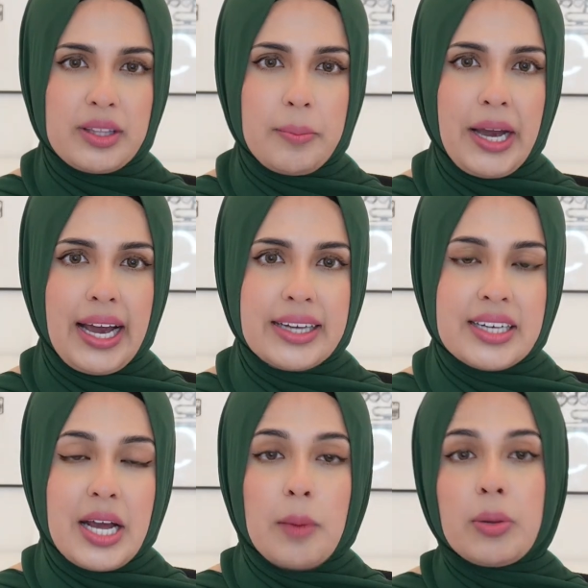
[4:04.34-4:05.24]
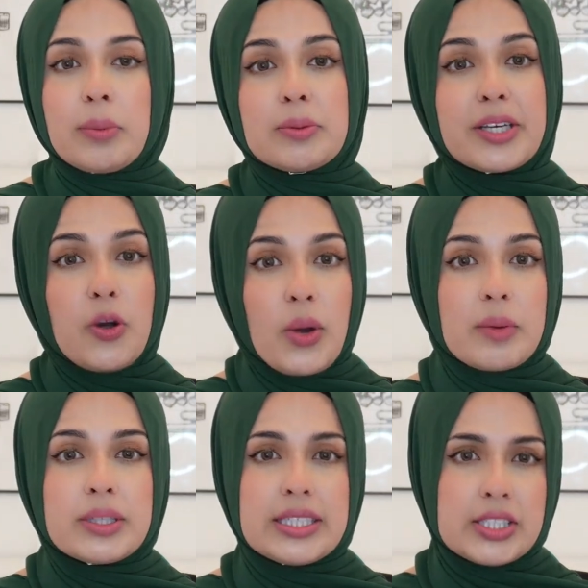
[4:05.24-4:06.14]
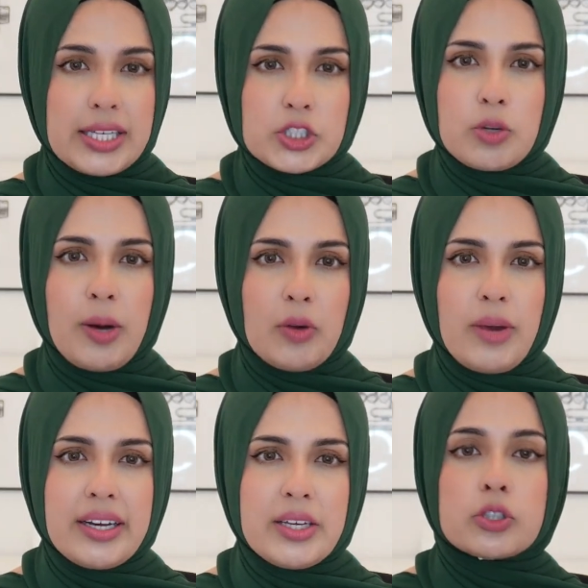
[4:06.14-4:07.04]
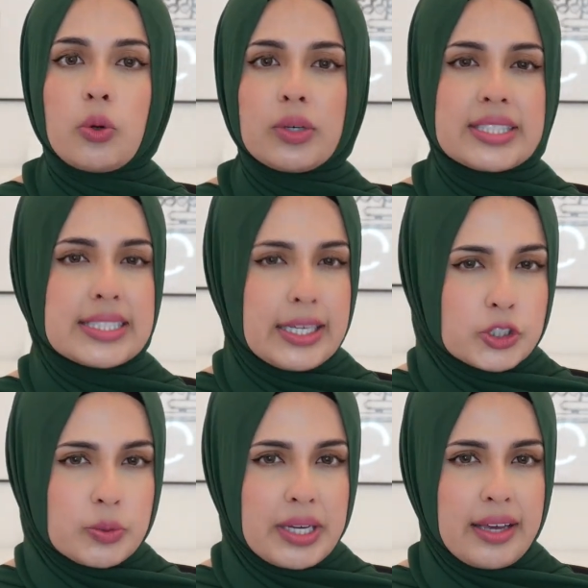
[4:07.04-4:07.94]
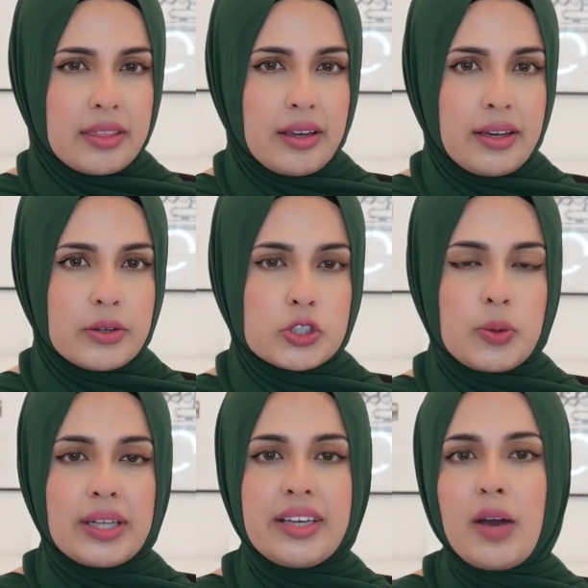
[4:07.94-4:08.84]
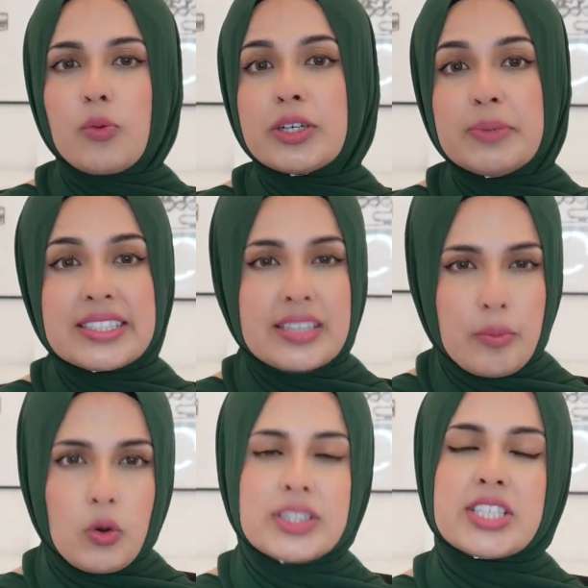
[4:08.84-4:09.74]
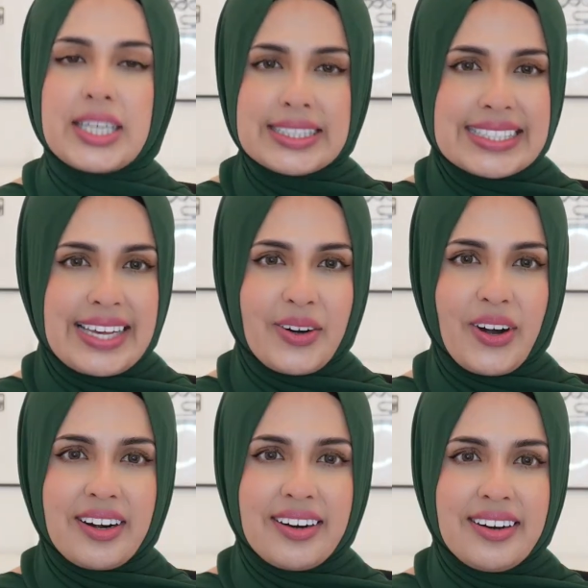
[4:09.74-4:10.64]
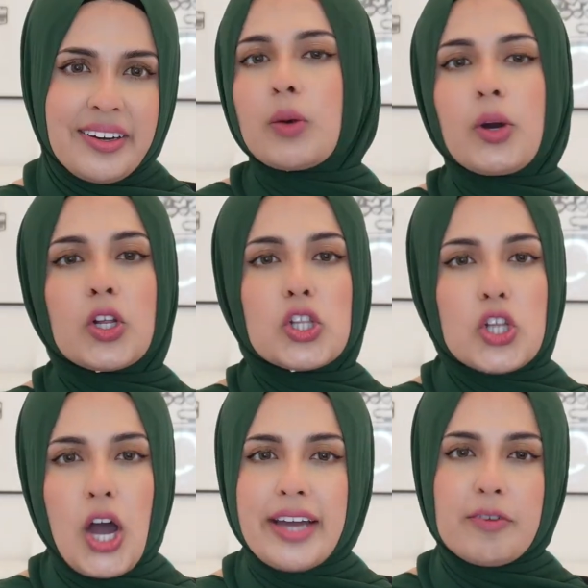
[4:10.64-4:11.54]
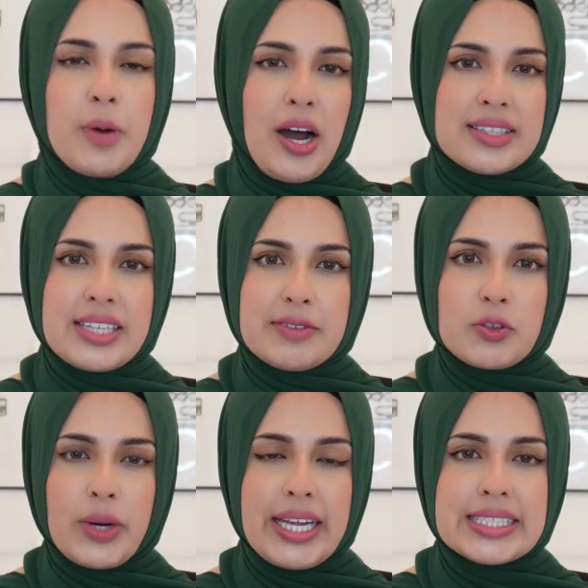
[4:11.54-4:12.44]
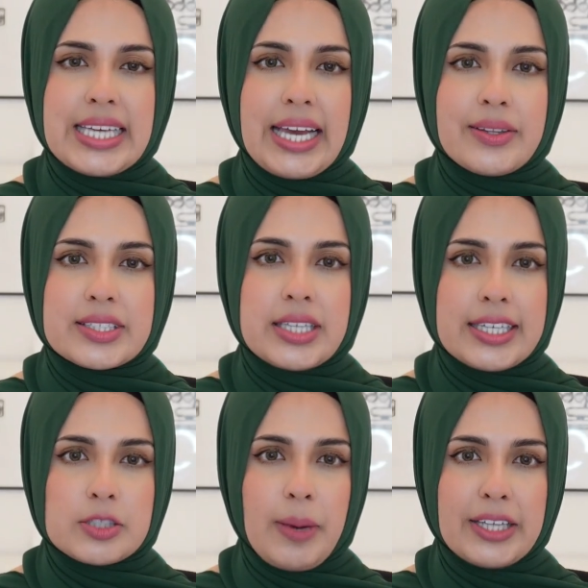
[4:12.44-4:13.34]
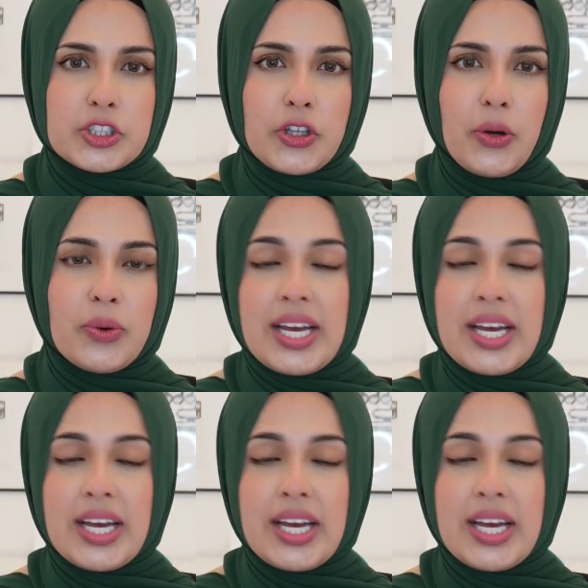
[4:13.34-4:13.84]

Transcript: the bat. Probably going with Nitesh Kumar Reddy, who scored a century, I think, in Australia, would be someone to consider. There were a lot of positives for India in this test match, though.